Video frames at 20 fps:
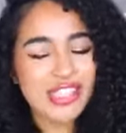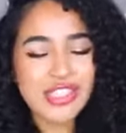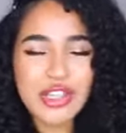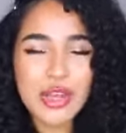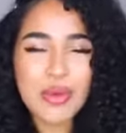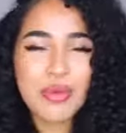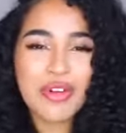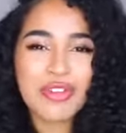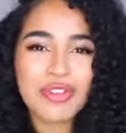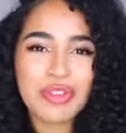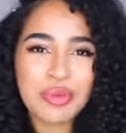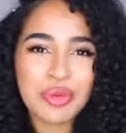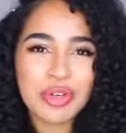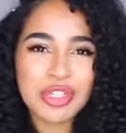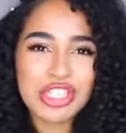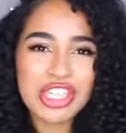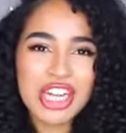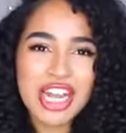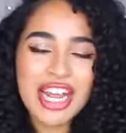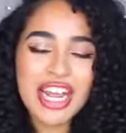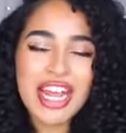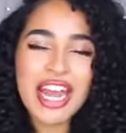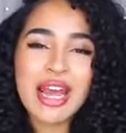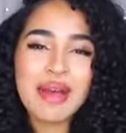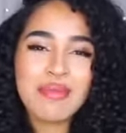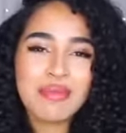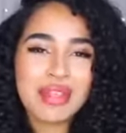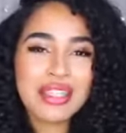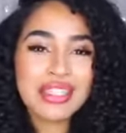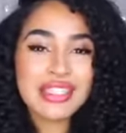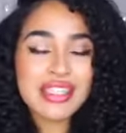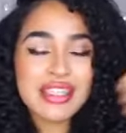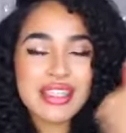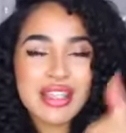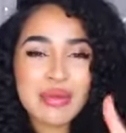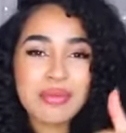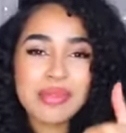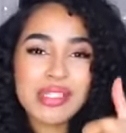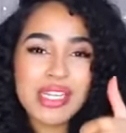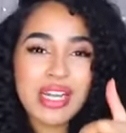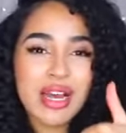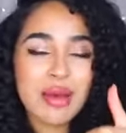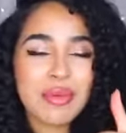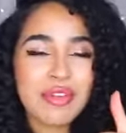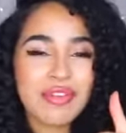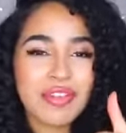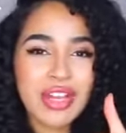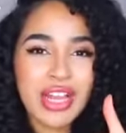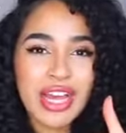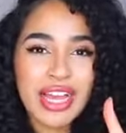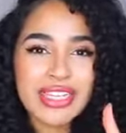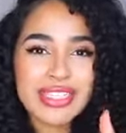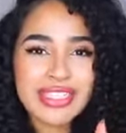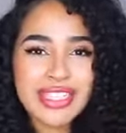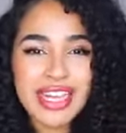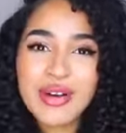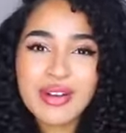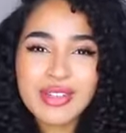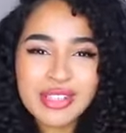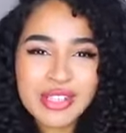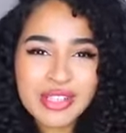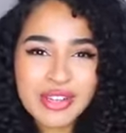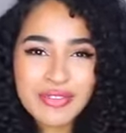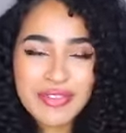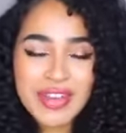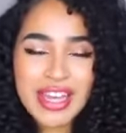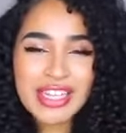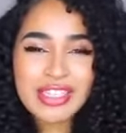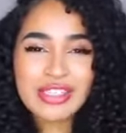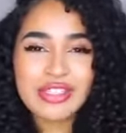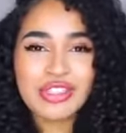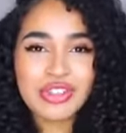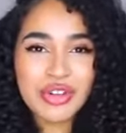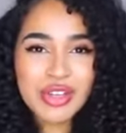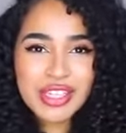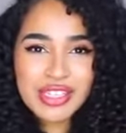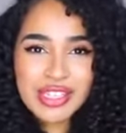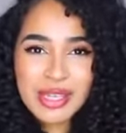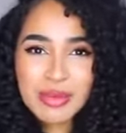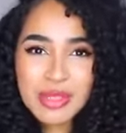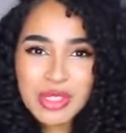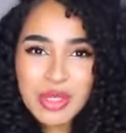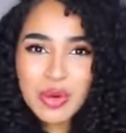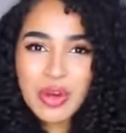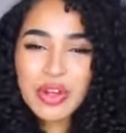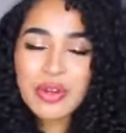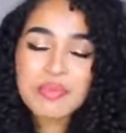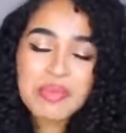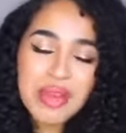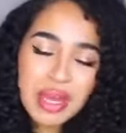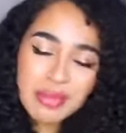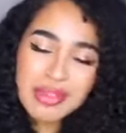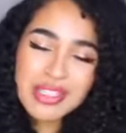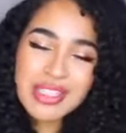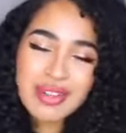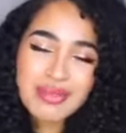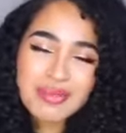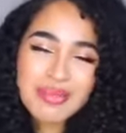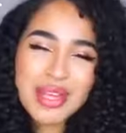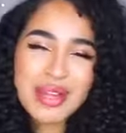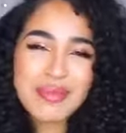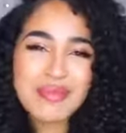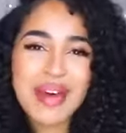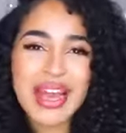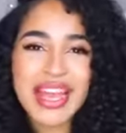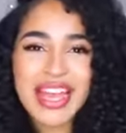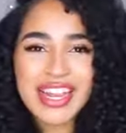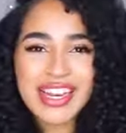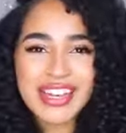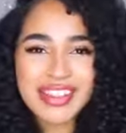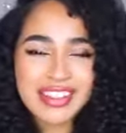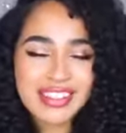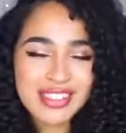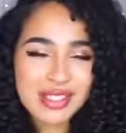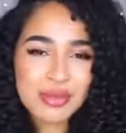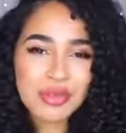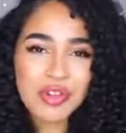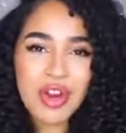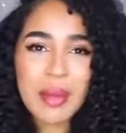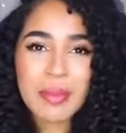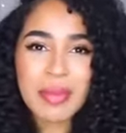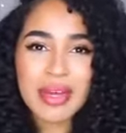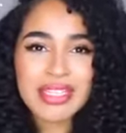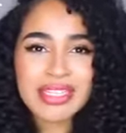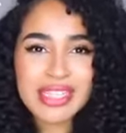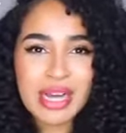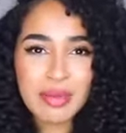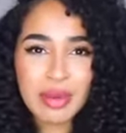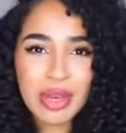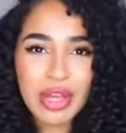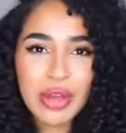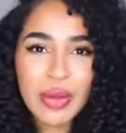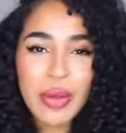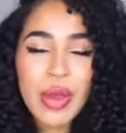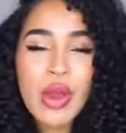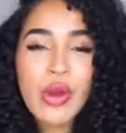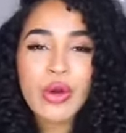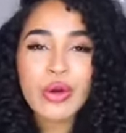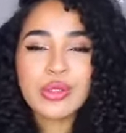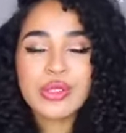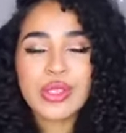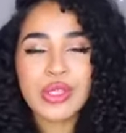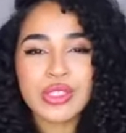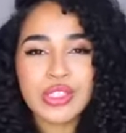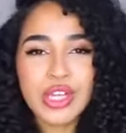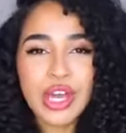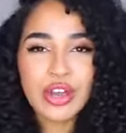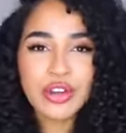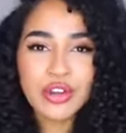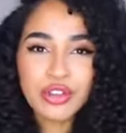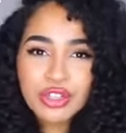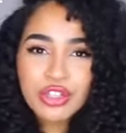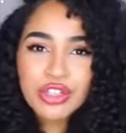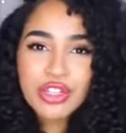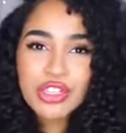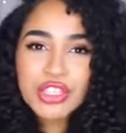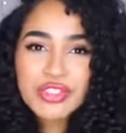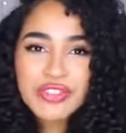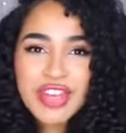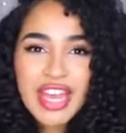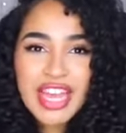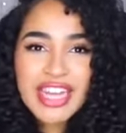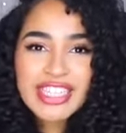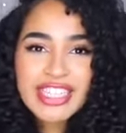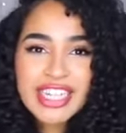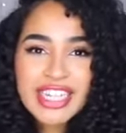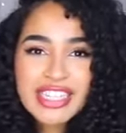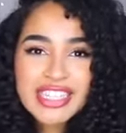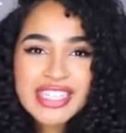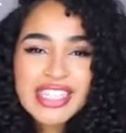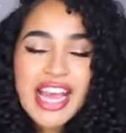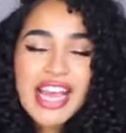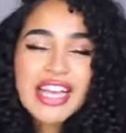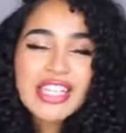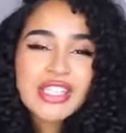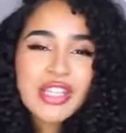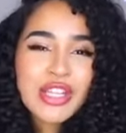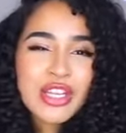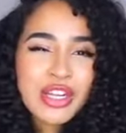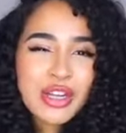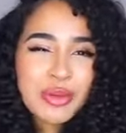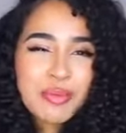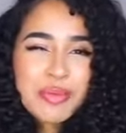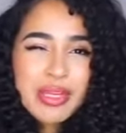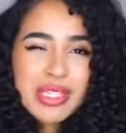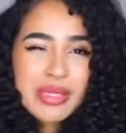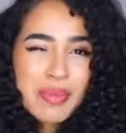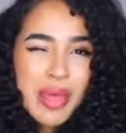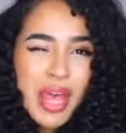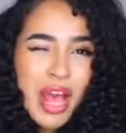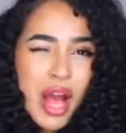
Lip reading: so much for watching. Please thumbs it up if you liked it. Also, don't forget to join the Summer Squad, become a Sunbeam by hitting the subscribe button down below. Also, turn on your notifications so you don't miss my